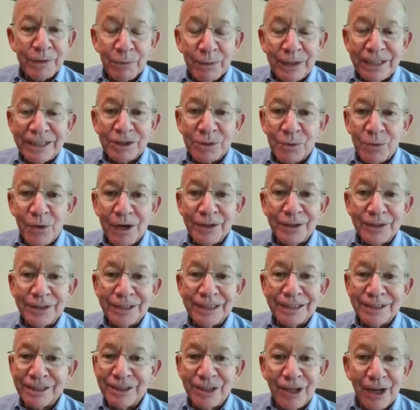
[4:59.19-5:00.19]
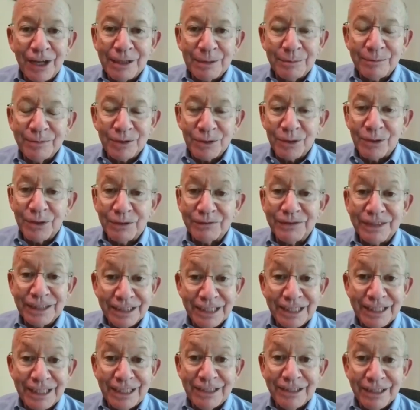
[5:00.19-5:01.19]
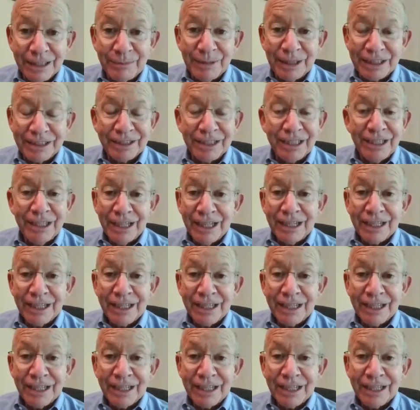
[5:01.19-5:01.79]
Wastewater does not observe city limits,